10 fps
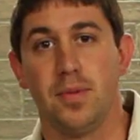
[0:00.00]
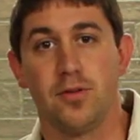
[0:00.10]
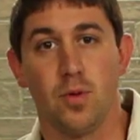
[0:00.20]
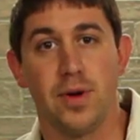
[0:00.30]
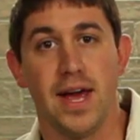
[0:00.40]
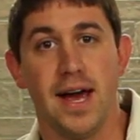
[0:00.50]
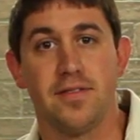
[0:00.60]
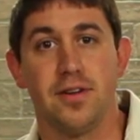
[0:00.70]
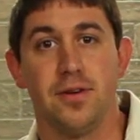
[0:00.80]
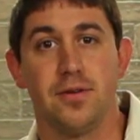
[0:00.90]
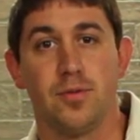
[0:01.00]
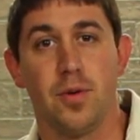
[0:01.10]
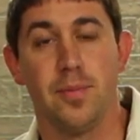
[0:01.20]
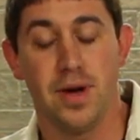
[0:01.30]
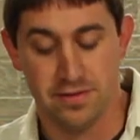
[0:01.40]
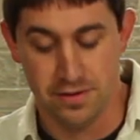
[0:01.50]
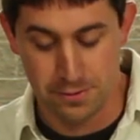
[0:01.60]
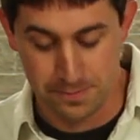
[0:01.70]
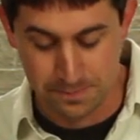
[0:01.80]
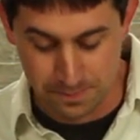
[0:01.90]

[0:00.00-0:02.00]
But it's what we have to do. It's what we must do.